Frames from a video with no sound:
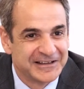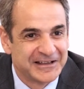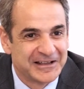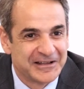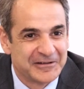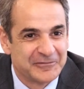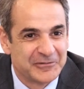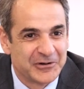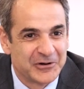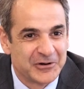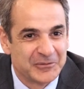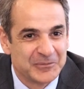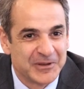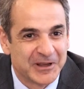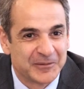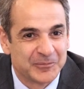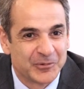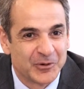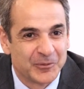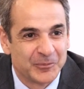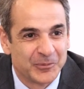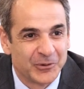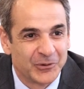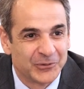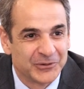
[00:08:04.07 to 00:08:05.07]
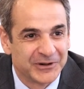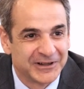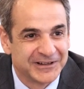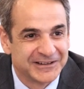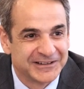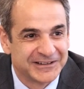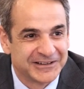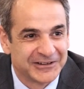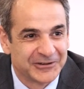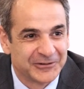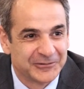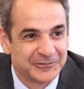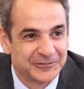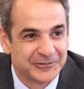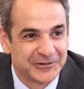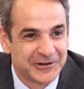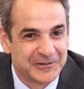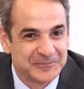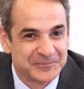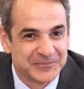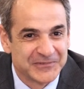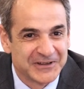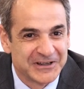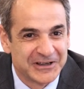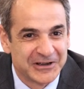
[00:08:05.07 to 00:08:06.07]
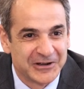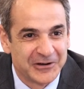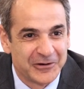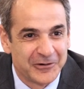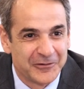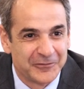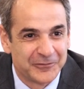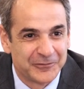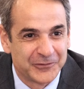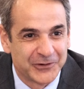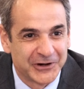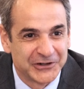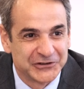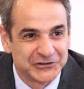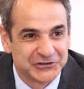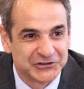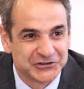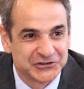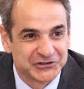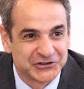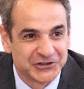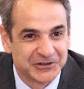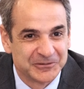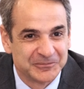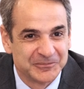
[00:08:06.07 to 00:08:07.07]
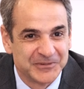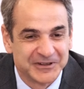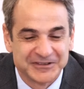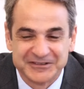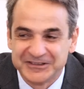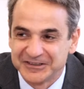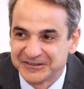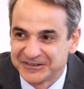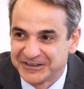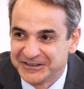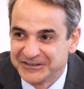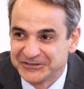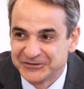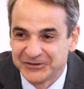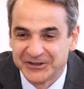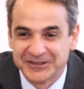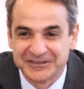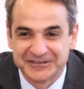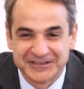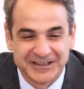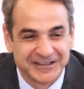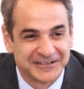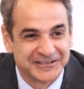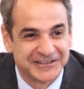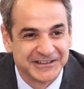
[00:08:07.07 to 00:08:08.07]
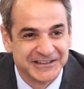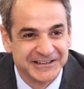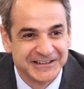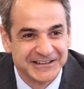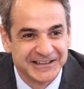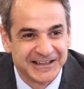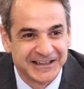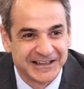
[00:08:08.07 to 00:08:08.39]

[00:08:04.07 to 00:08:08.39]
a very big proponent of, of French business interests, as he,